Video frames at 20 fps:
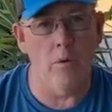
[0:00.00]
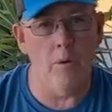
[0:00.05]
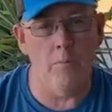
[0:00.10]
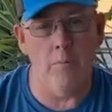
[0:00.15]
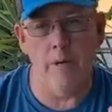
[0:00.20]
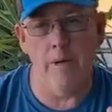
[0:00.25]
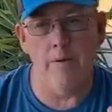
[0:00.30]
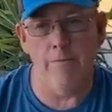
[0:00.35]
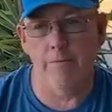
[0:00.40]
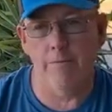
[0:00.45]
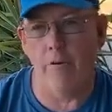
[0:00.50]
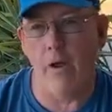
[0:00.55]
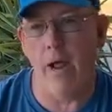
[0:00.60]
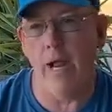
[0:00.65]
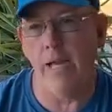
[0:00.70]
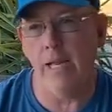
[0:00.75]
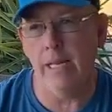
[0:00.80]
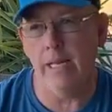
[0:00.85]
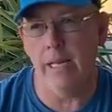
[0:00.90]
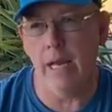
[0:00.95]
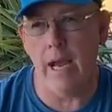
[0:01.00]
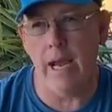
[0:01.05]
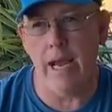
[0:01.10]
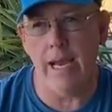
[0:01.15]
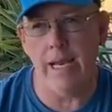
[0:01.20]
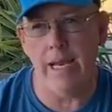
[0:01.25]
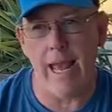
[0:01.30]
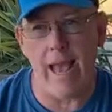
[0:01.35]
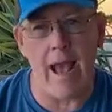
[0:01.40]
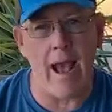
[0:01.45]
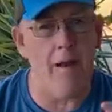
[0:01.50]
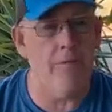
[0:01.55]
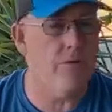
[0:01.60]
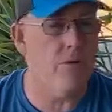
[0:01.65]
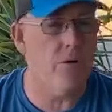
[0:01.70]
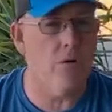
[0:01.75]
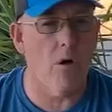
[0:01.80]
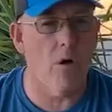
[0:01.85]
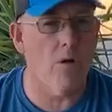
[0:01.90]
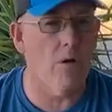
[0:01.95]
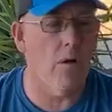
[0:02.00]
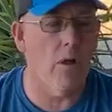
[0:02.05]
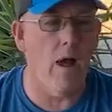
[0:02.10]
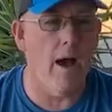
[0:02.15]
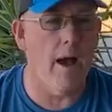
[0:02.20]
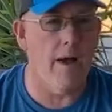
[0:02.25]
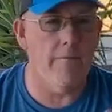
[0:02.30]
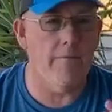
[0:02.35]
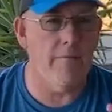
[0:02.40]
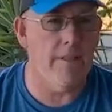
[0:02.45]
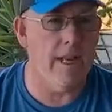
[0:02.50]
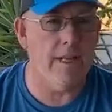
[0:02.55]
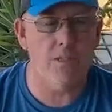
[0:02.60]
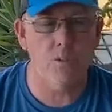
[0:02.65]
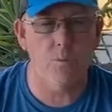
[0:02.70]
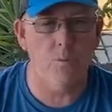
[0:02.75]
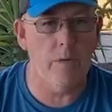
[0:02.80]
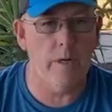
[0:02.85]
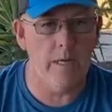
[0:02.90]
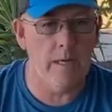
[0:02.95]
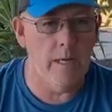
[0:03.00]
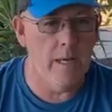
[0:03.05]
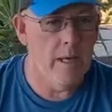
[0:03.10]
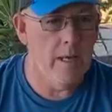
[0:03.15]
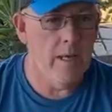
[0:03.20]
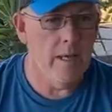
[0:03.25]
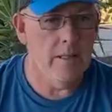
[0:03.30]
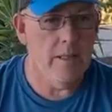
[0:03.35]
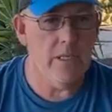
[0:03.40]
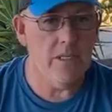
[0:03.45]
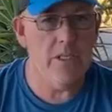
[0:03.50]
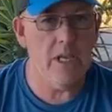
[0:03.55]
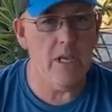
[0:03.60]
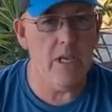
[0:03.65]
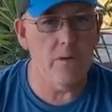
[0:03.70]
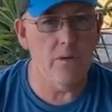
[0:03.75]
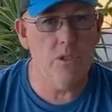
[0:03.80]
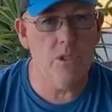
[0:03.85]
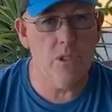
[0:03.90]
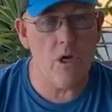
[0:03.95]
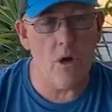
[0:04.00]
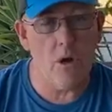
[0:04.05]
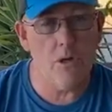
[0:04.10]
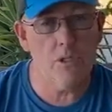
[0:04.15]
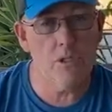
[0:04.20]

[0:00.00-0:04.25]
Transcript: But Friday night after our live, that's when the sale starts. Well,